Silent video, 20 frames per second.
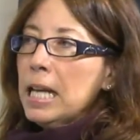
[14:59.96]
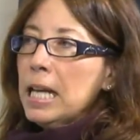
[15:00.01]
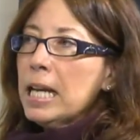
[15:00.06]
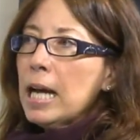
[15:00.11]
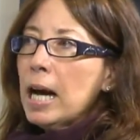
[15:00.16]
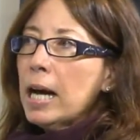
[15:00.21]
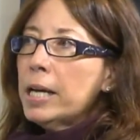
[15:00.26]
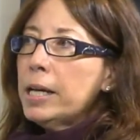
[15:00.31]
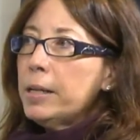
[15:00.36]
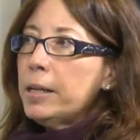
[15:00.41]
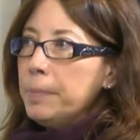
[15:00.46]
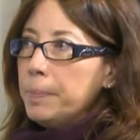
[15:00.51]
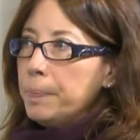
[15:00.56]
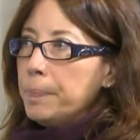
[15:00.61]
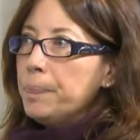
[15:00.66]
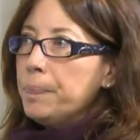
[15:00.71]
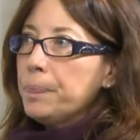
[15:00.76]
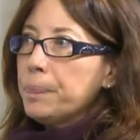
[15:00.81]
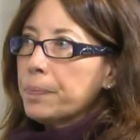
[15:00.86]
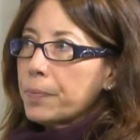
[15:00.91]
got it.
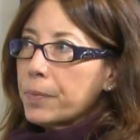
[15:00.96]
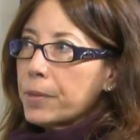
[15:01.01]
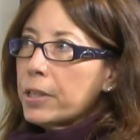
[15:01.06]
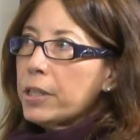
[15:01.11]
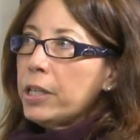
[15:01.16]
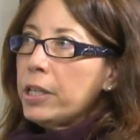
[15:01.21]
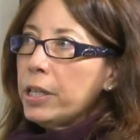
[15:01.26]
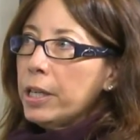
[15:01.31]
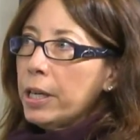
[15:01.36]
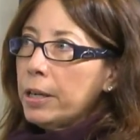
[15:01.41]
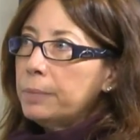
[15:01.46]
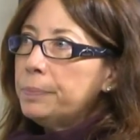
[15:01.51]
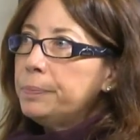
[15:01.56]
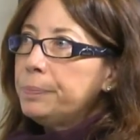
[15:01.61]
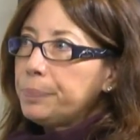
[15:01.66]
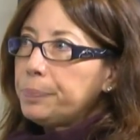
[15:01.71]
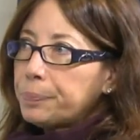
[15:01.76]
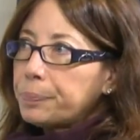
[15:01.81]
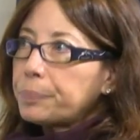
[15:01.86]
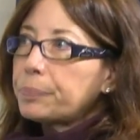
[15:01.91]
Yeah. Eventually,
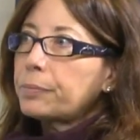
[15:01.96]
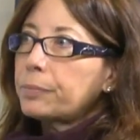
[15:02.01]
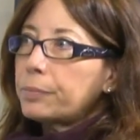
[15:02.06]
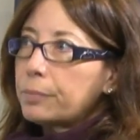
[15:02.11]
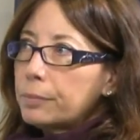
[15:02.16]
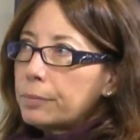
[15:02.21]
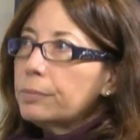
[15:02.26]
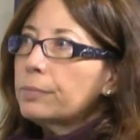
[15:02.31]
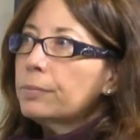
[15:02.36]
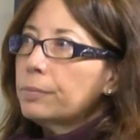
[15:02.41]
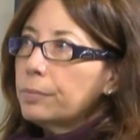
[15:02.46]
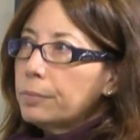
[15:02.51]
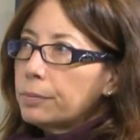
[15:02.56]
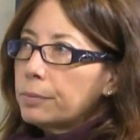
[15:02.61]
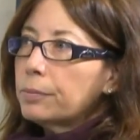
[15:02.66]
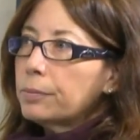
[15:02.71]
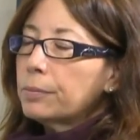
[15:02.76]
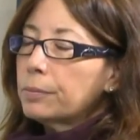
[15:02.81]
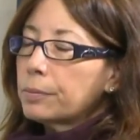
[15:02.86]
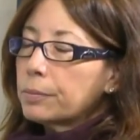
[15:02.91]
you, know? you, get it, and
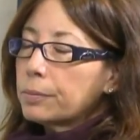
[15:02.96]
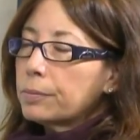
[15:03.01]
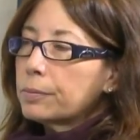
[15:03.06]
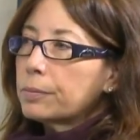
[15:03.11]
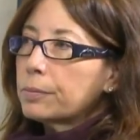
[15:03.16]
you know